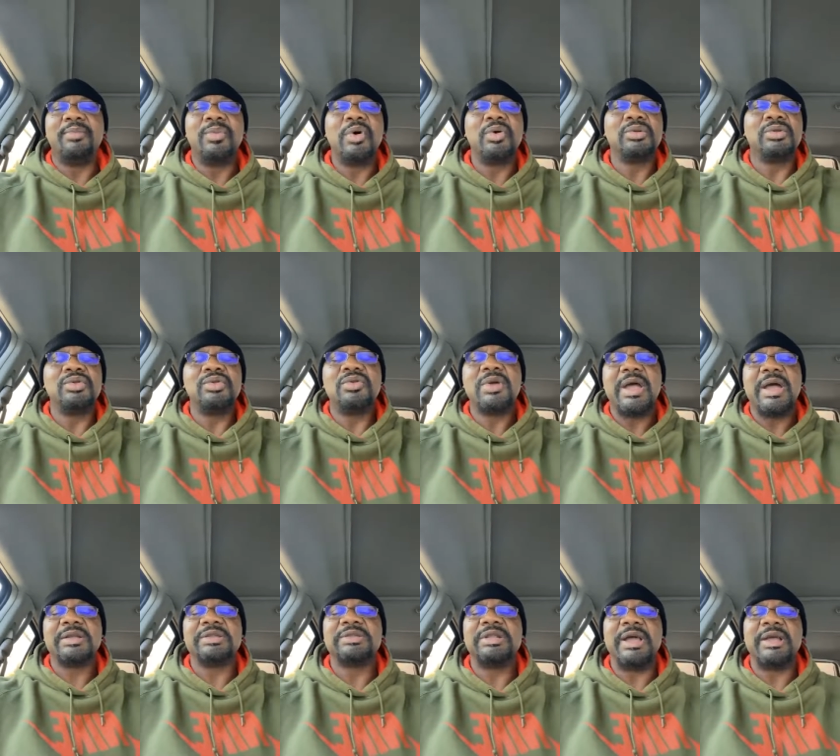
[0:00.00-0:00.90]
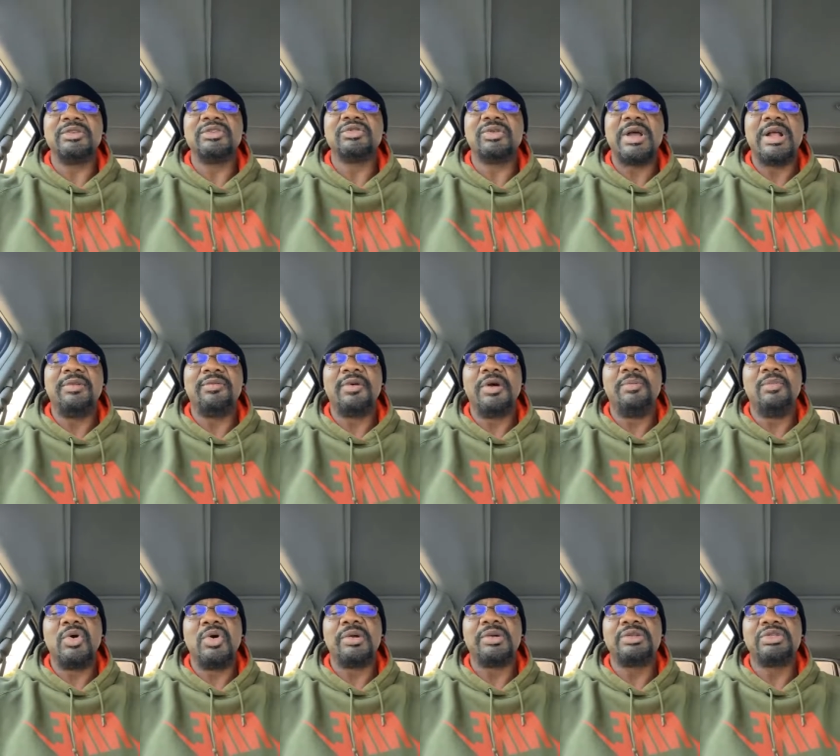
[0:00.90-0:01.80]
Both of you got stand trial for a
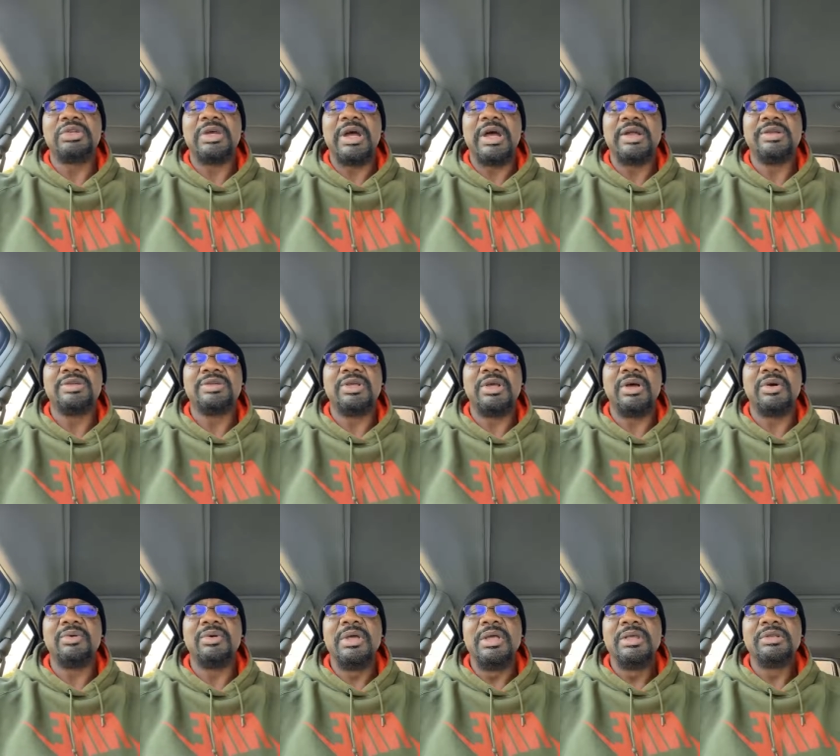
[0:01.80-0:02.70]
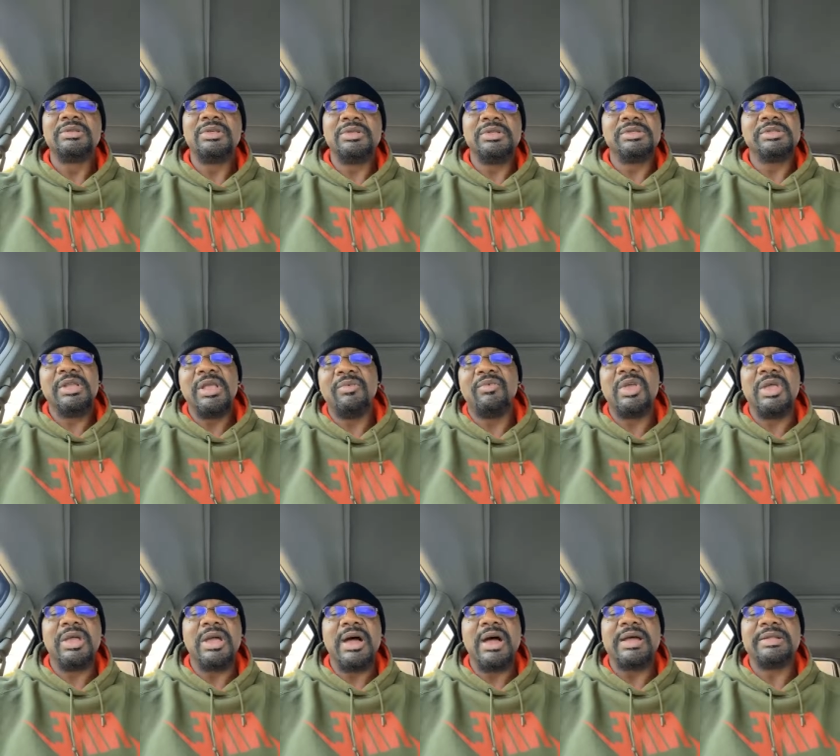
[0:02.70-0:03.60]
murder charge now. So the same
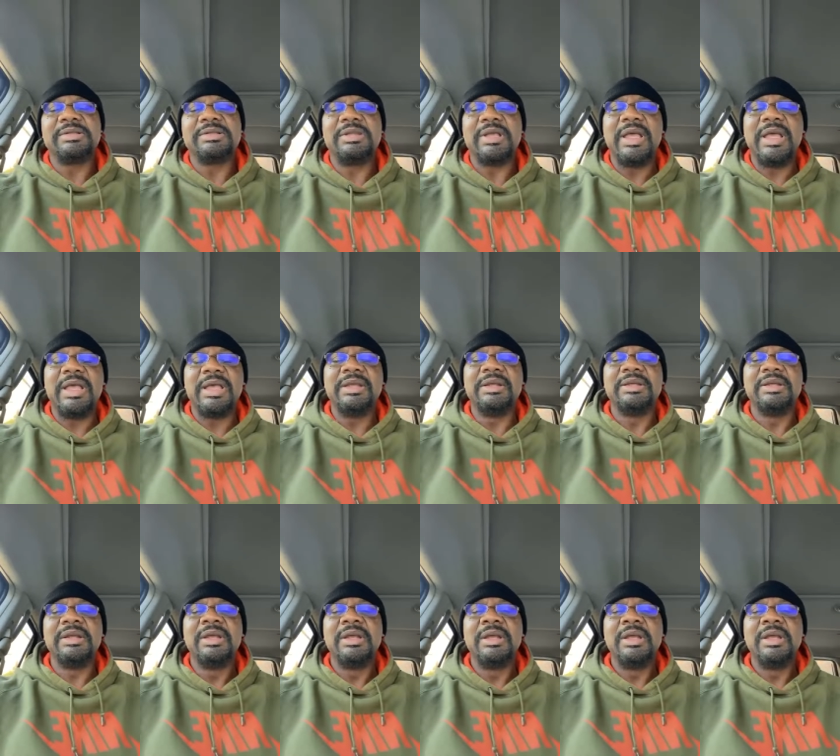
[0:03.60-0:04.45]
way God's saying.